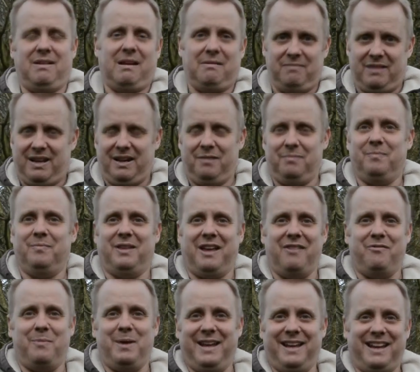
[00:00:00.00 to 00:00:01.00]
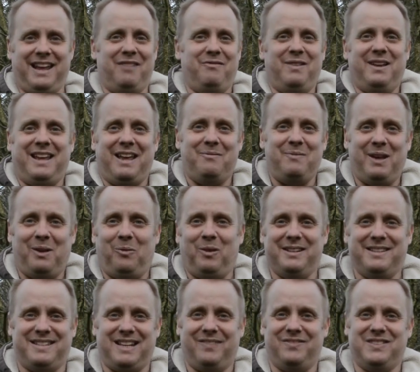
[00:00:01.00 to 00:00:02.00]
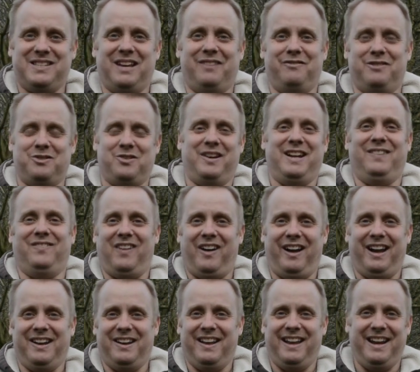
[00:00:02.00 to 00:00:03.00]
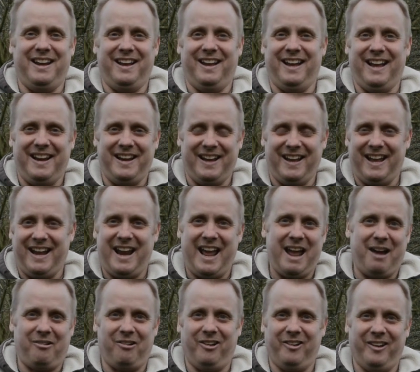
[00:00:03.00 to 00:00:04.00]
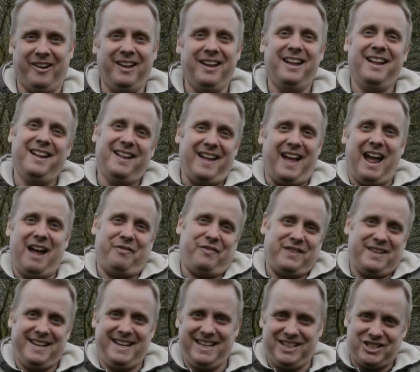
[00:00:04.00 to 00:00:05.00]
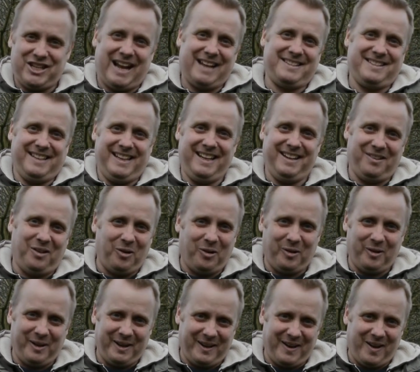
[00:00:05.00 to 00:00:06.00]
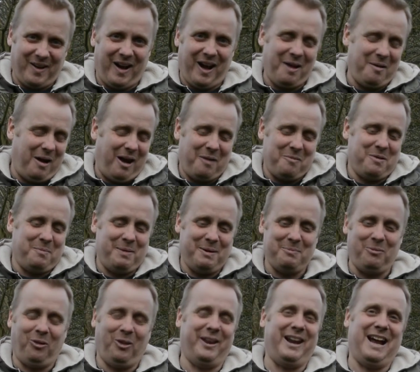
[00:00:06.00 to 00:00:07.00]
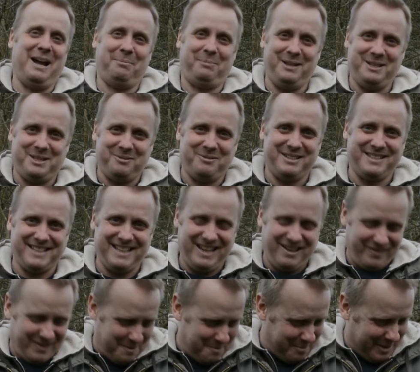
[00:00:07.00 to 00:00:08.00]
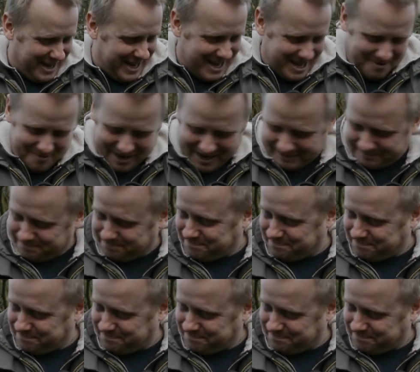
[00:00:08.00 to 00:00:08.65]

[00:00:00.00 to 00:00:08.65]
you know, give me a 177 Dreamline in an Aeron FT chassis, or you know, I would be more than happy to receive it. But anyway,